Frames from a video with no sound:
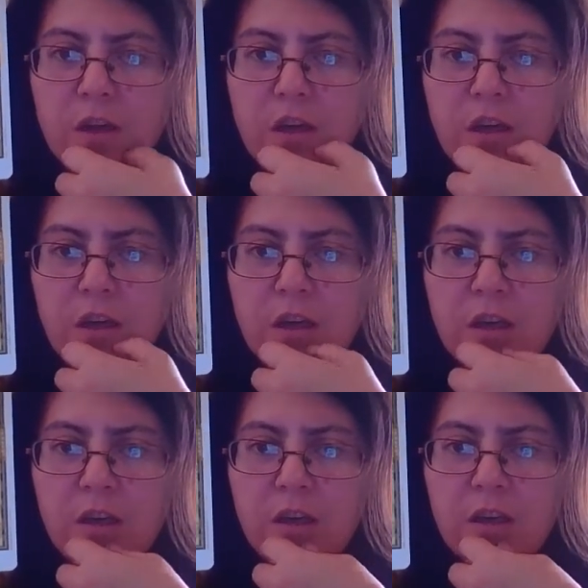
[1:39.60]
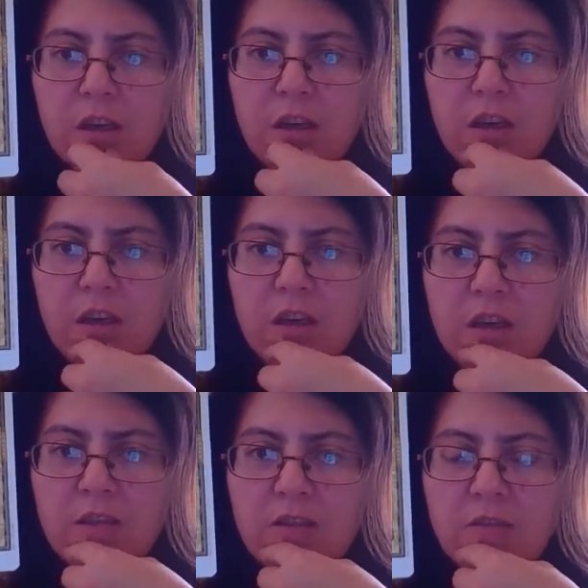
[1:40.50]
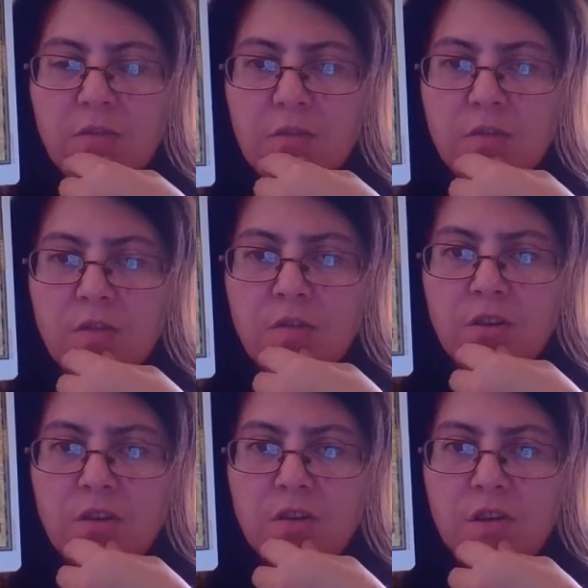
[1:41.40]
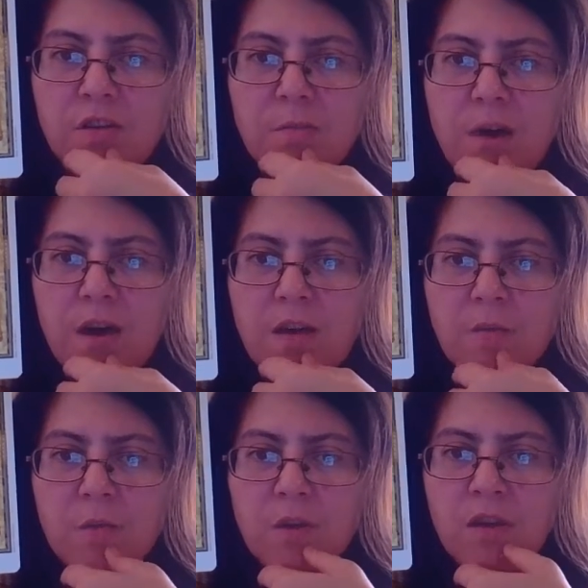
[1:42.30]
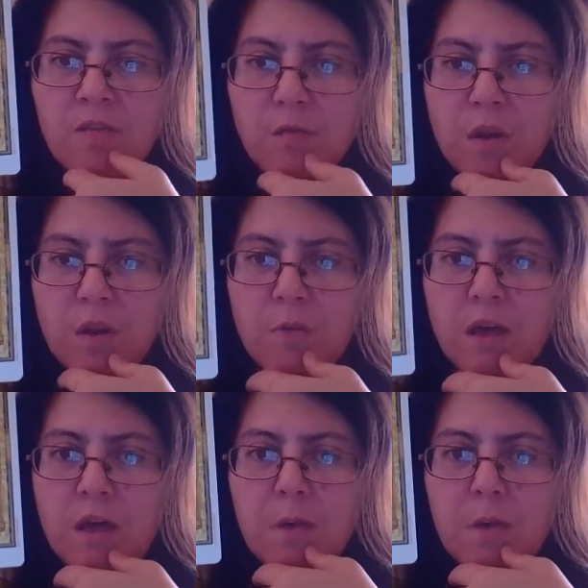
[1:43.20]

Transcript: this new transition is made with extreme